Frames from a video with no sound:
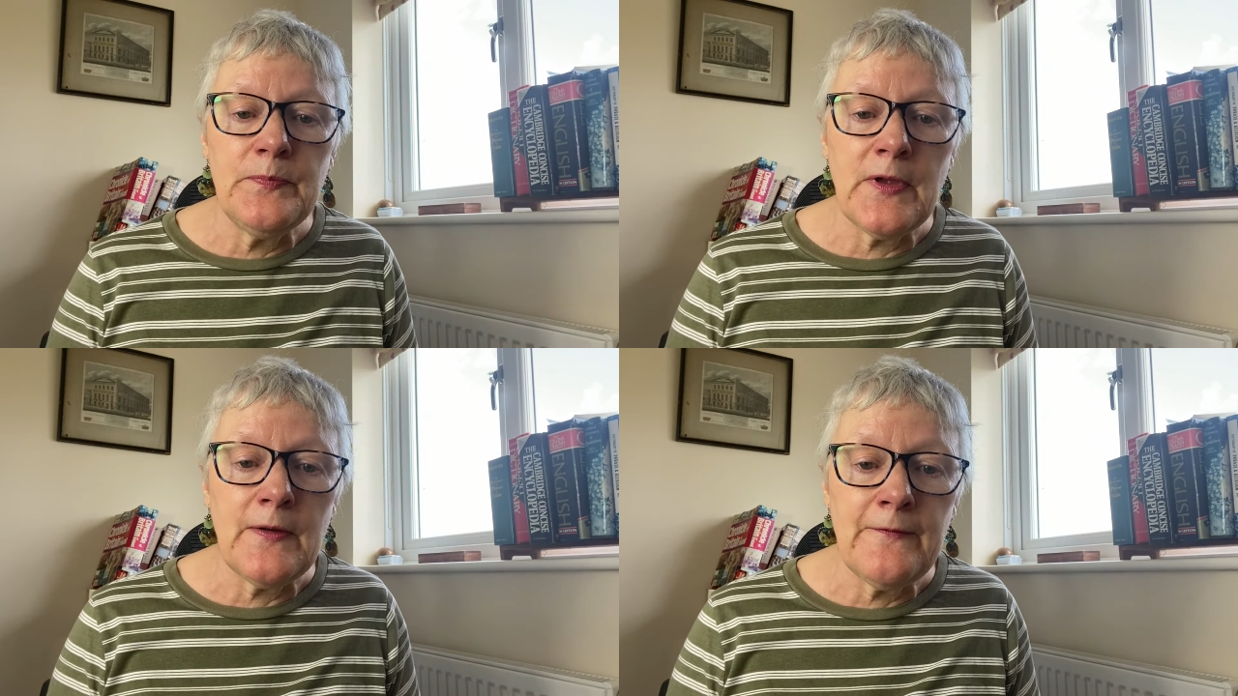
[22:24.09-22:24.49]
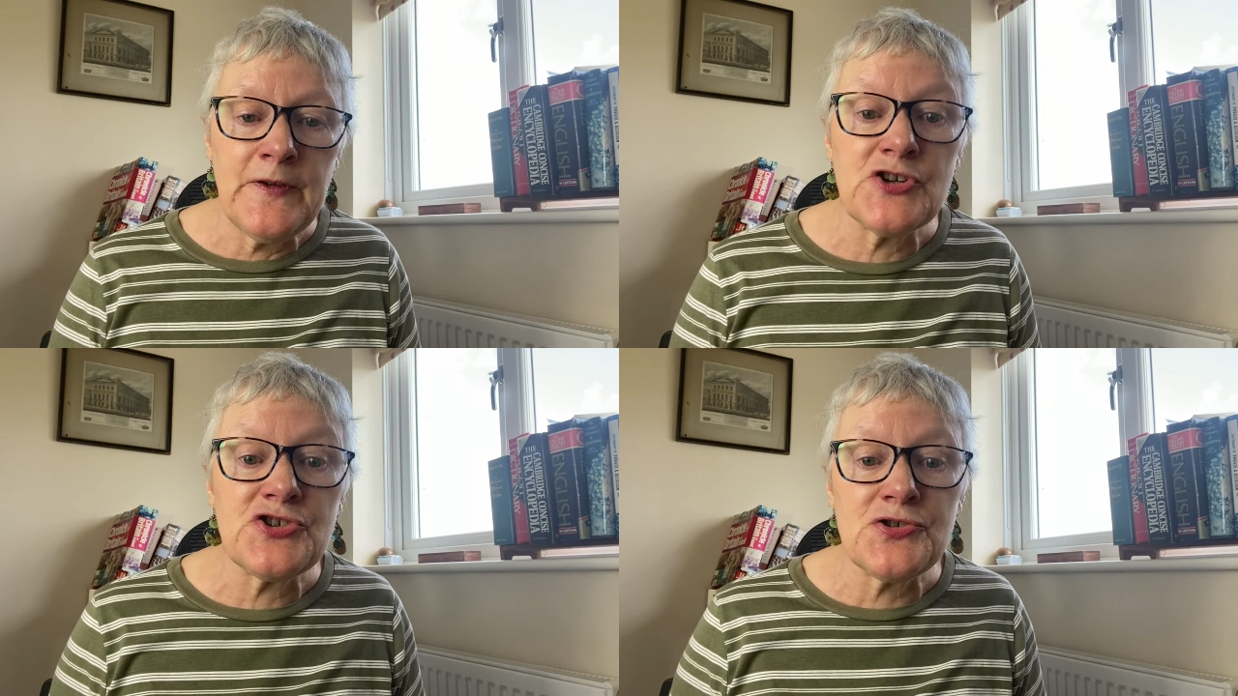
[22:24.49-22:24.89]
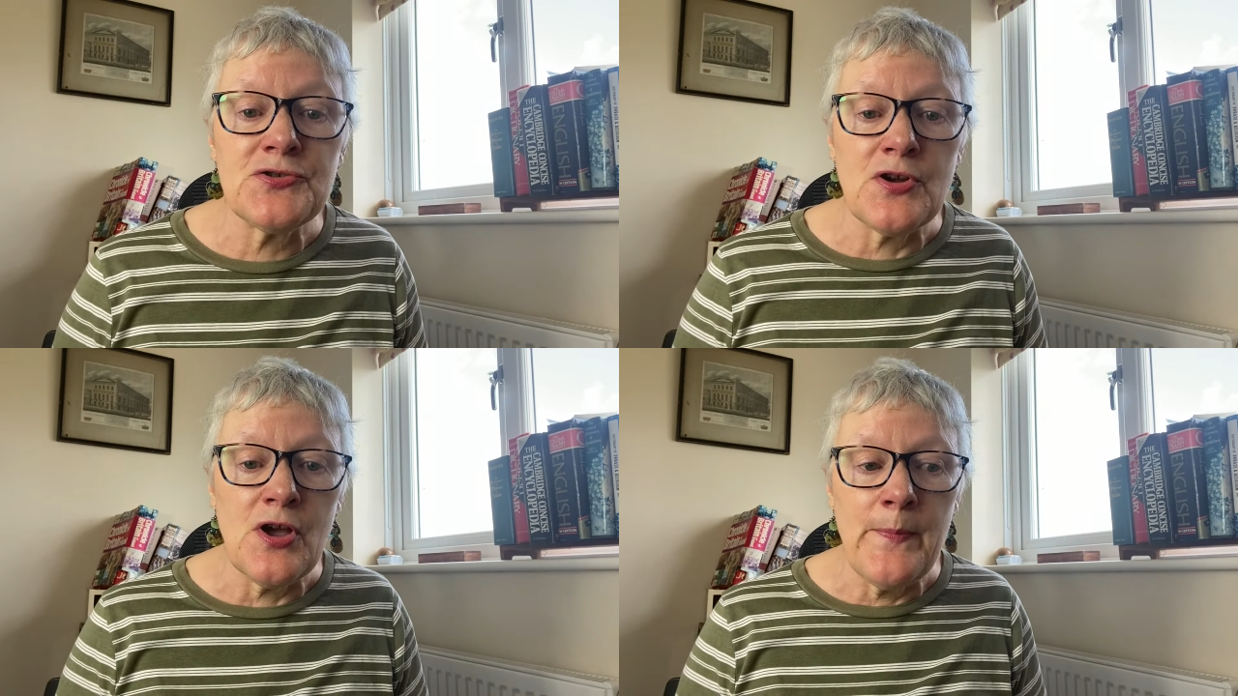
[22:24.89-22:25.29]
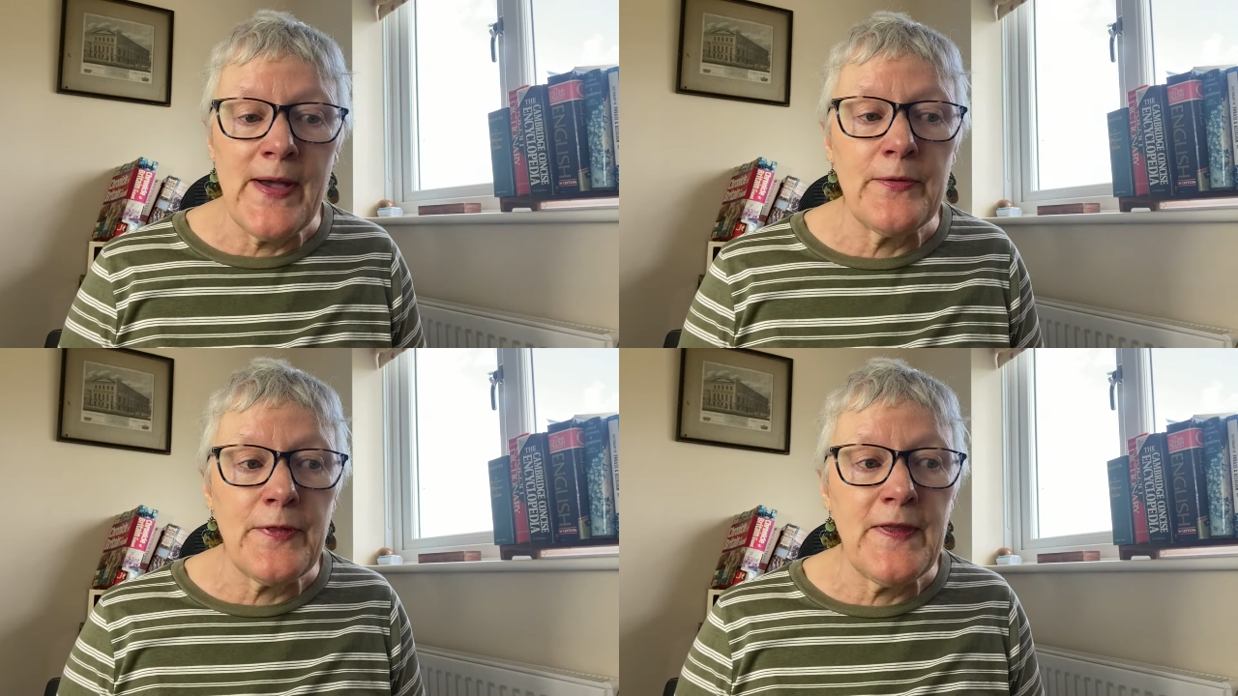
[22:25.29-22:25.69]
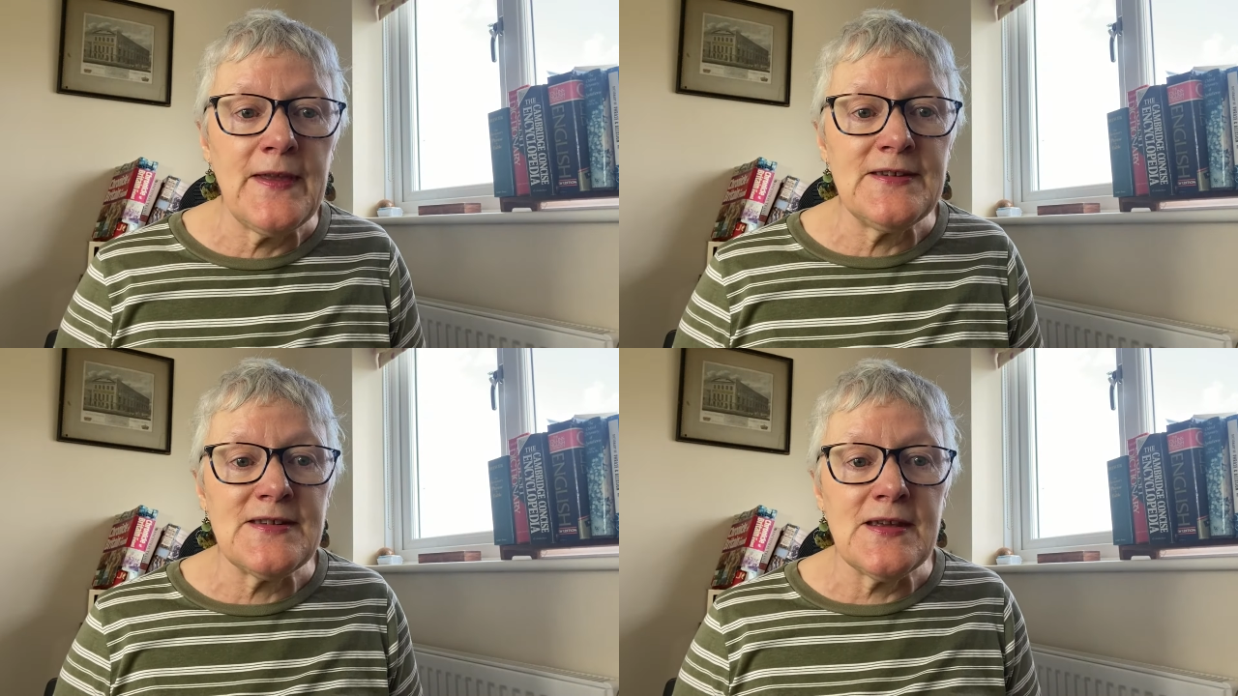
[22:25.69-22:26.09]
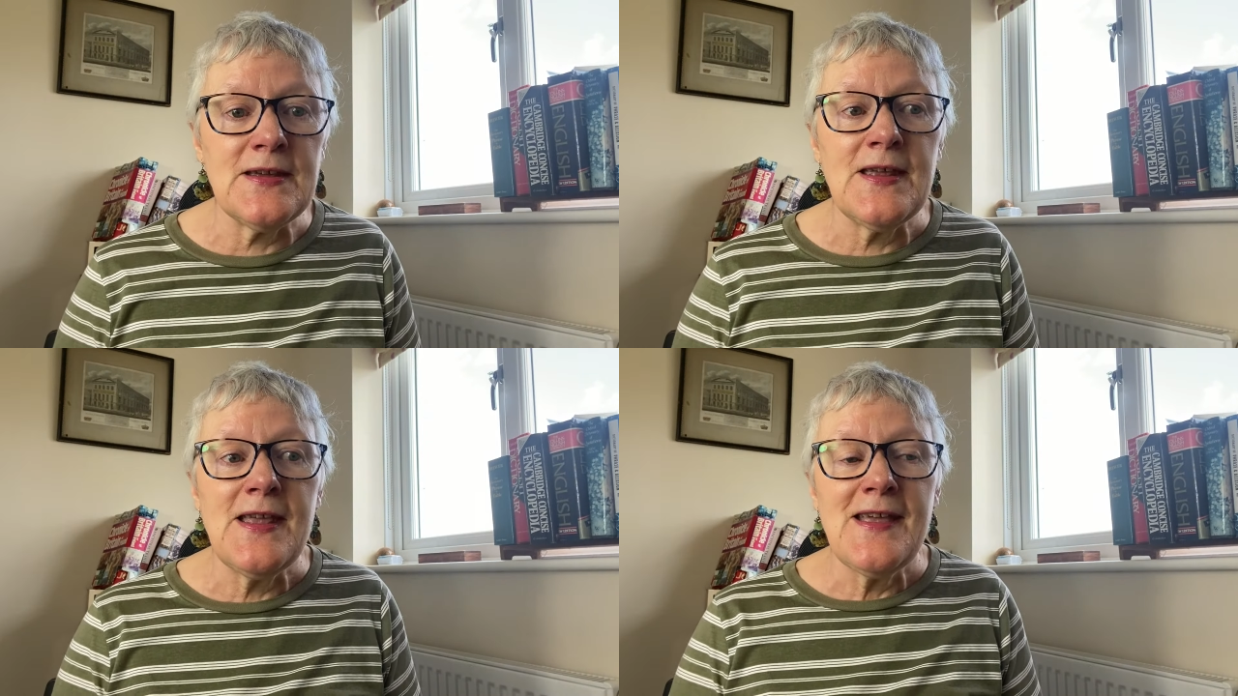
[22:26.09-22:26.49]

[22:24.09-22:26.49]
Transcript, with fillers: uh, fiction about theatre,